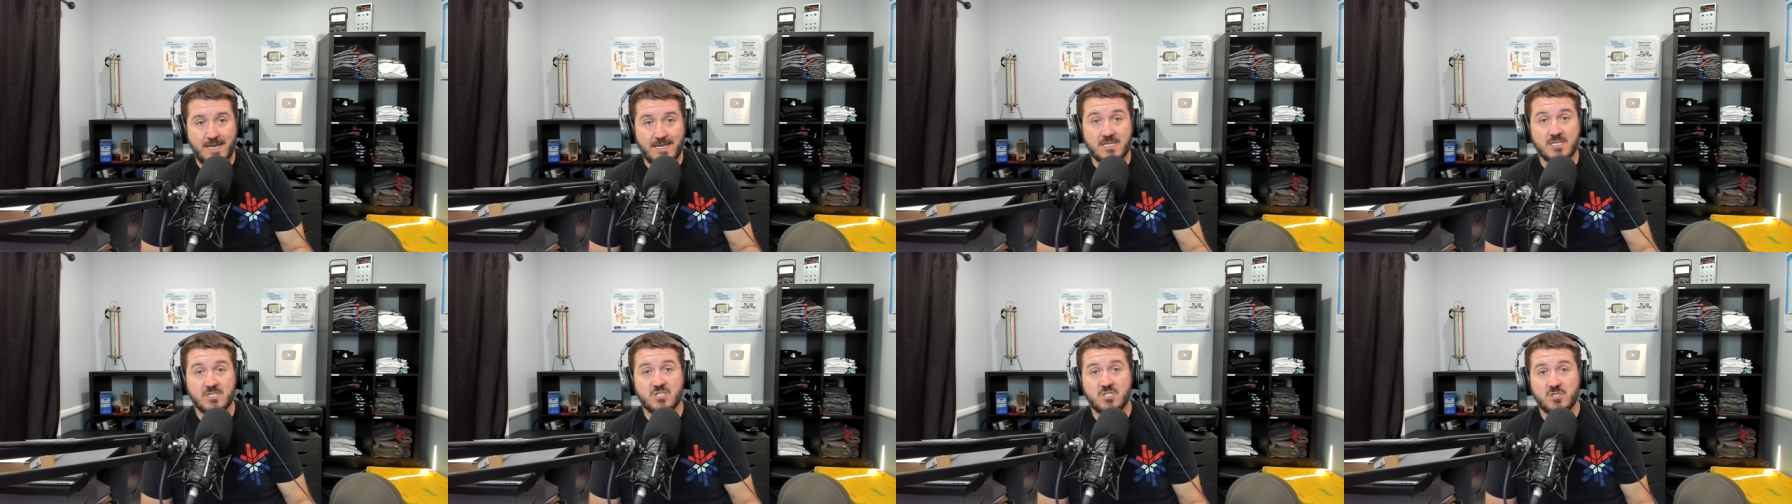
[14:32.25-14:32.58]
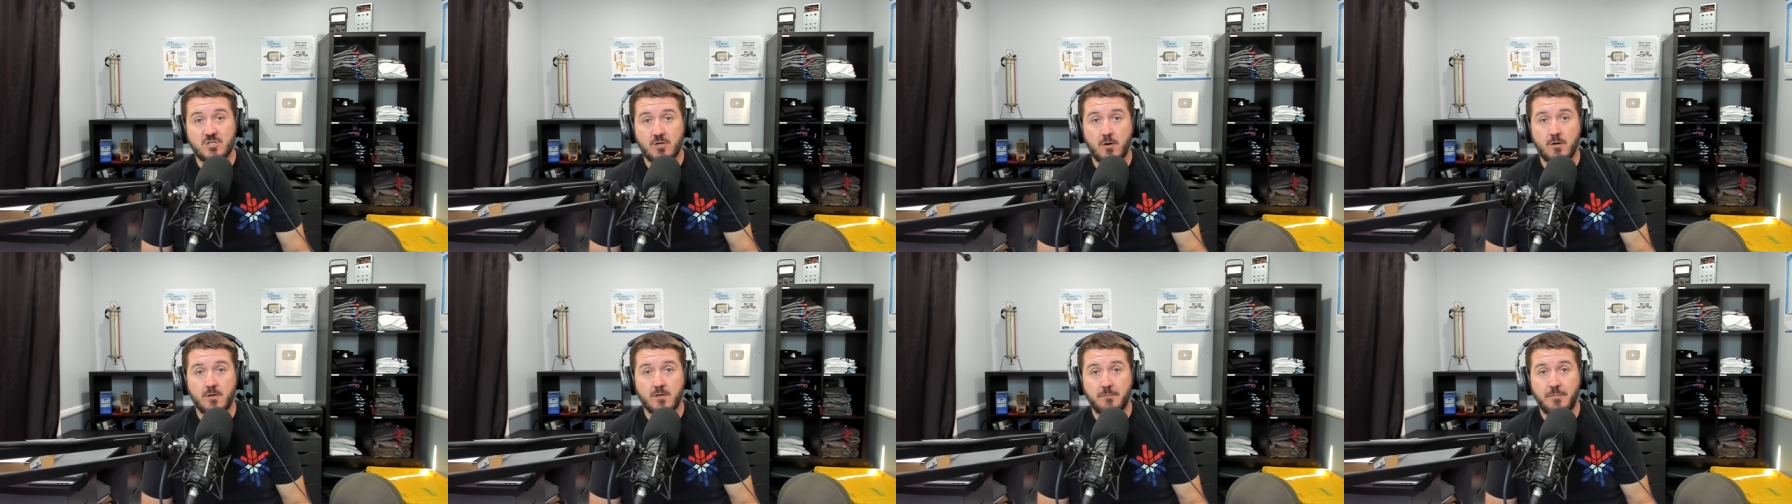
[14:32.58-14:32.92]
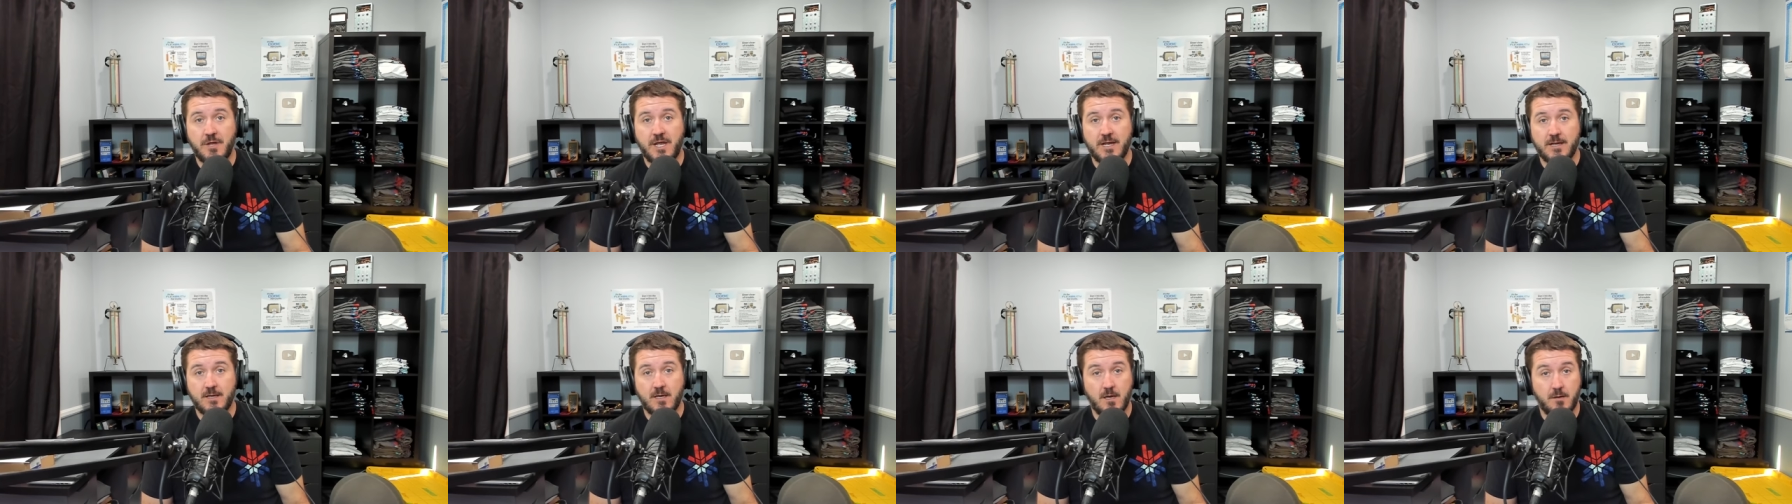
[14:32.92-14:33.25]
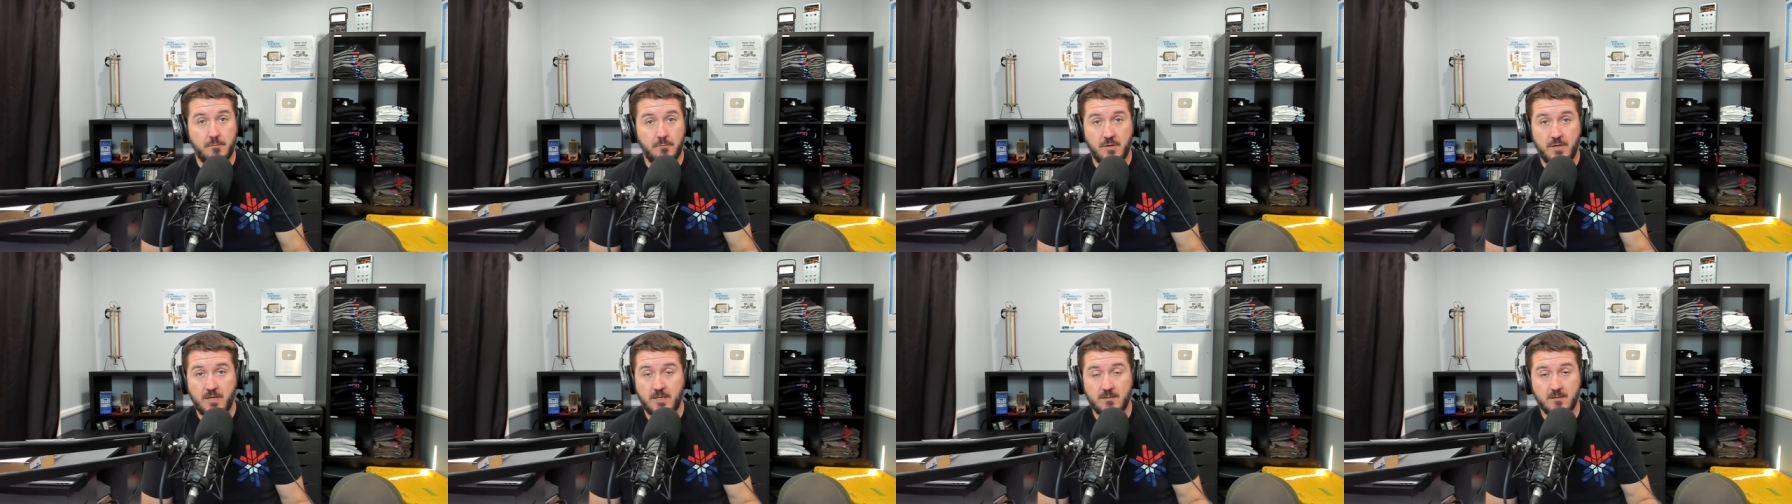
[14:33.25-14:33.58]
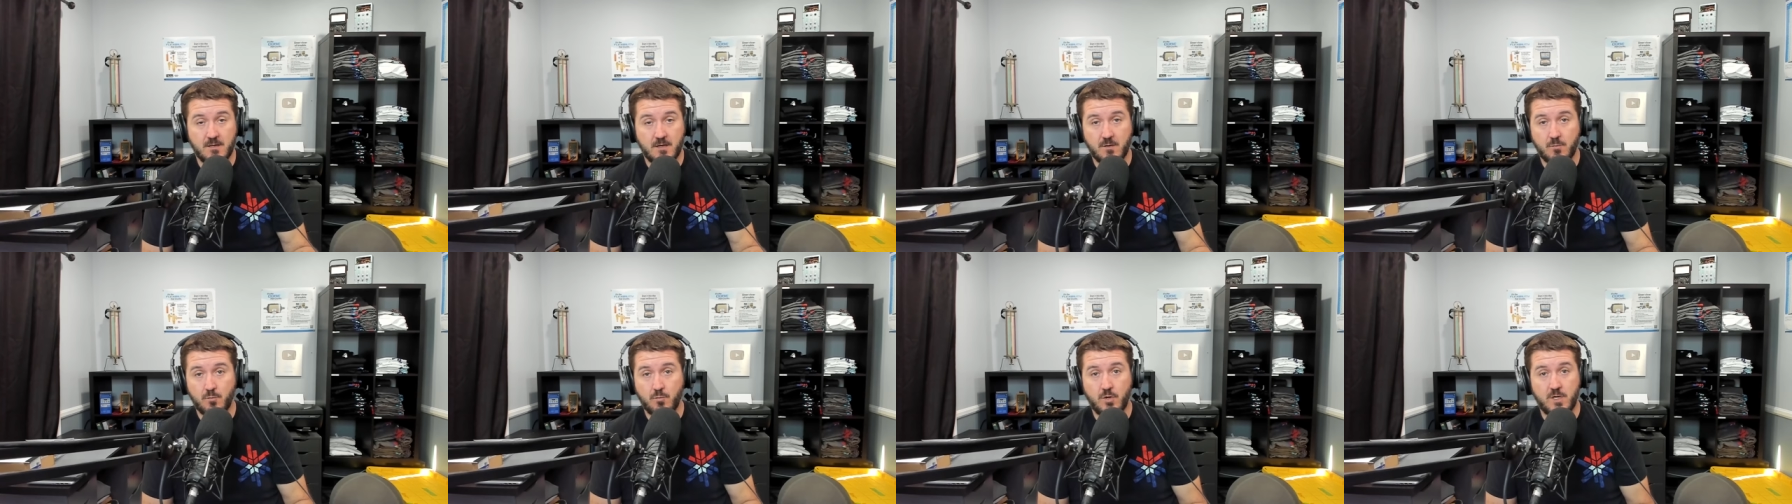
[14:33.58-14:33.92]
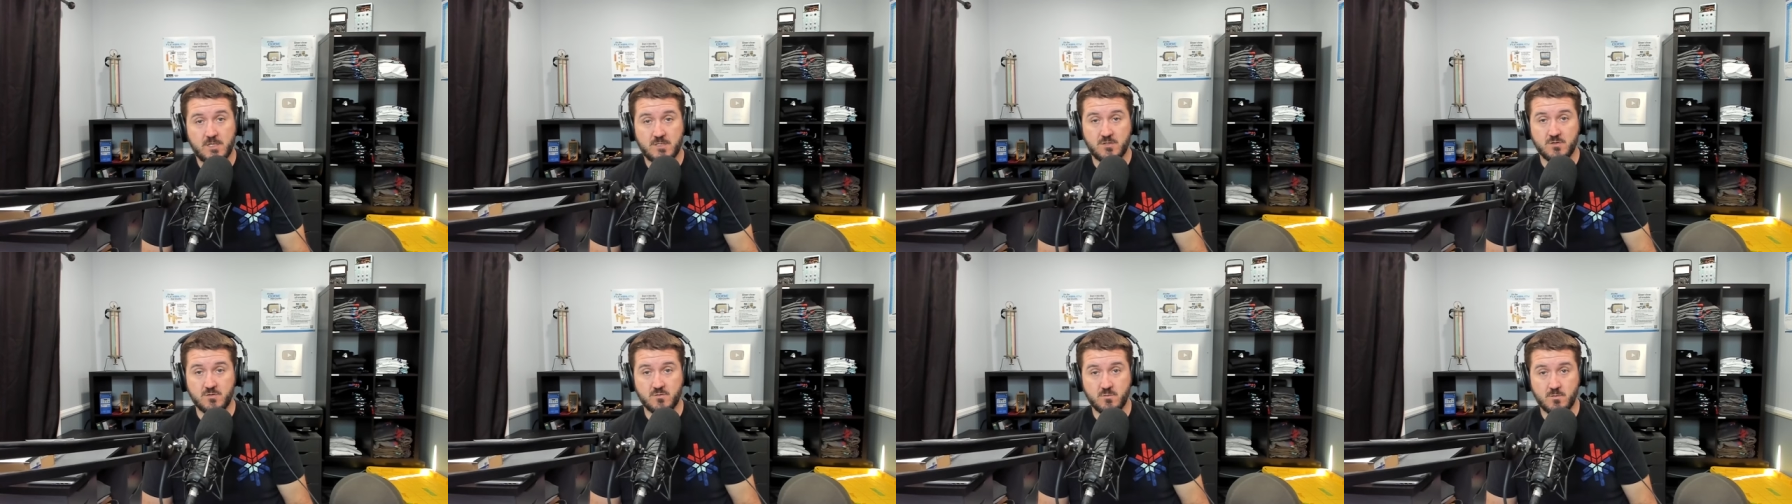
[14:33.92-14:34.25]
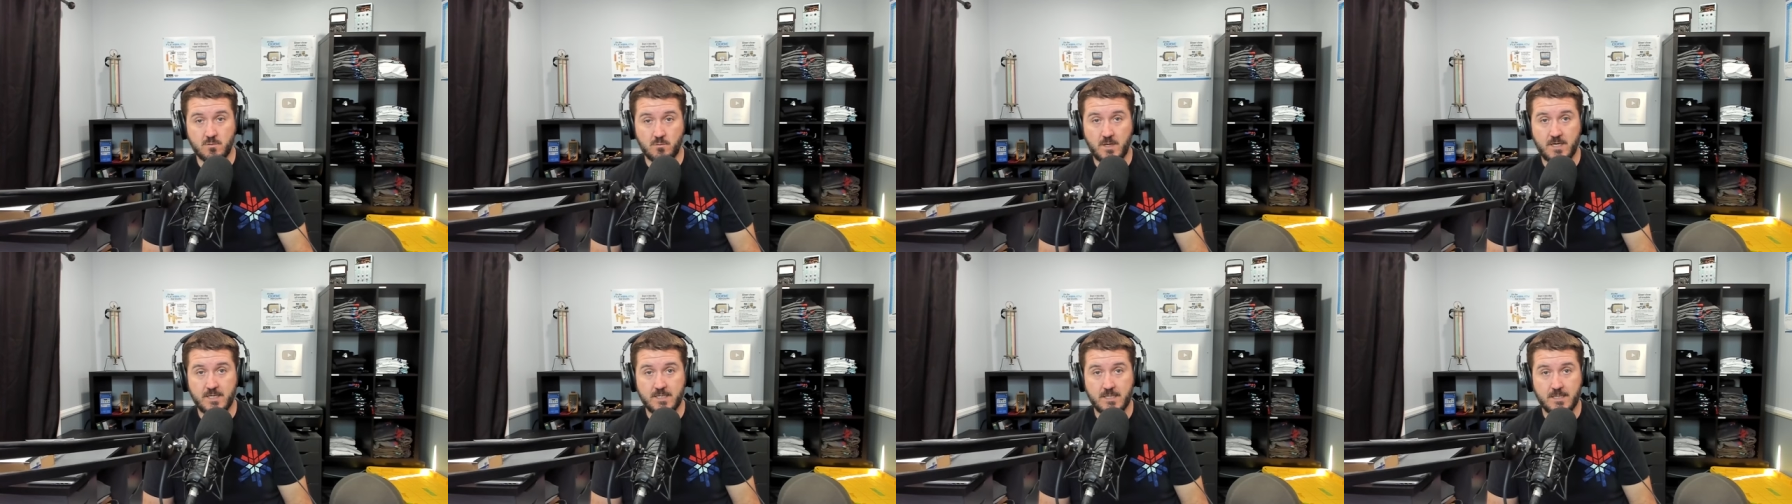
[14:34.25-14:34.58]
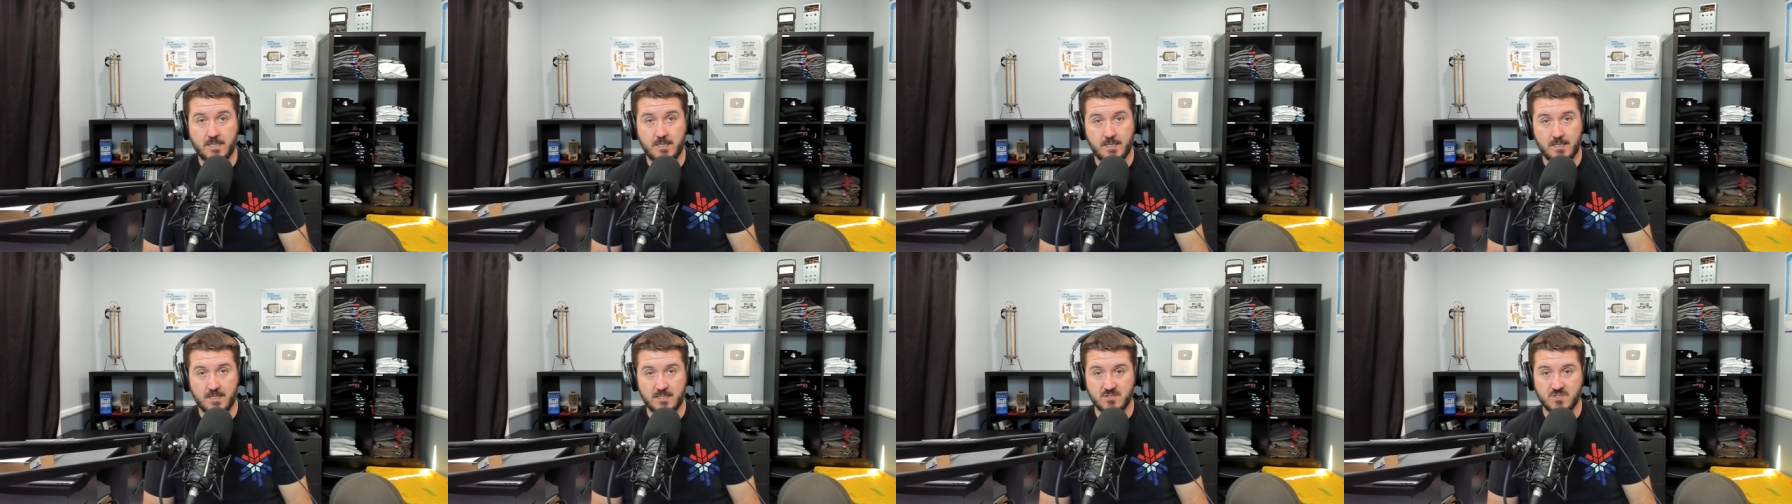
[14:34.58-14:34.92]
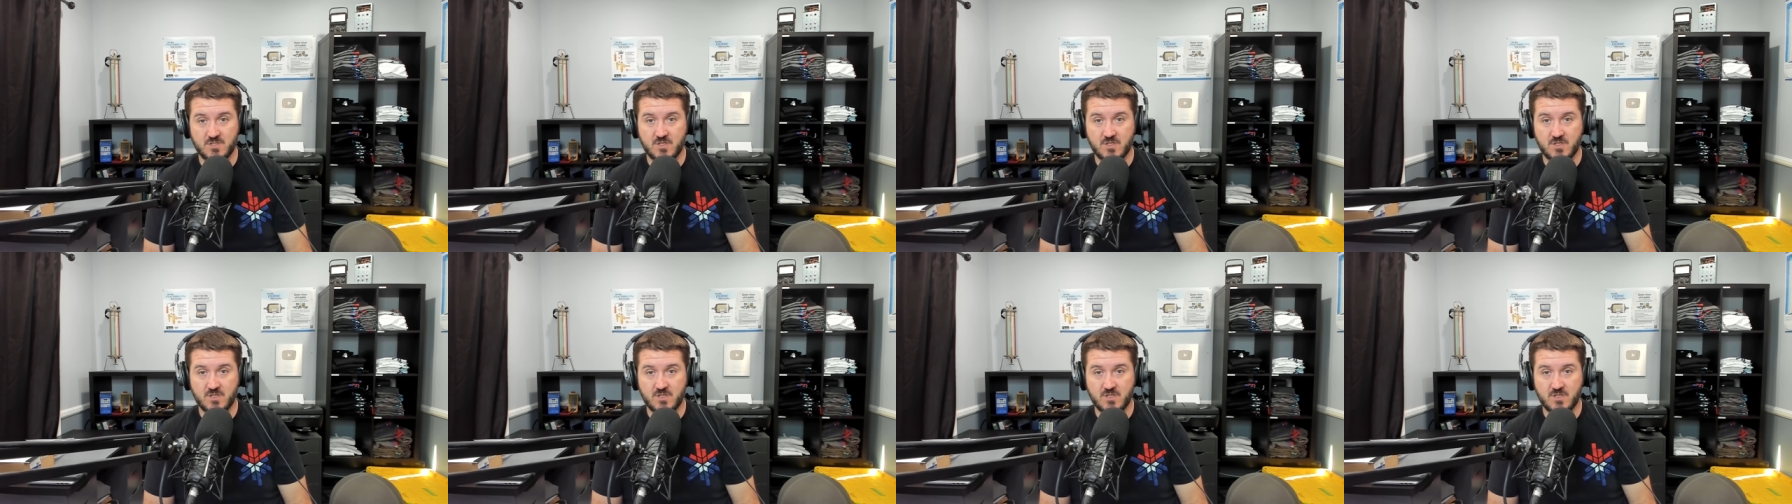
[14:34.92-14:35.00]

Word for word: and it started back up and the compressors were running again.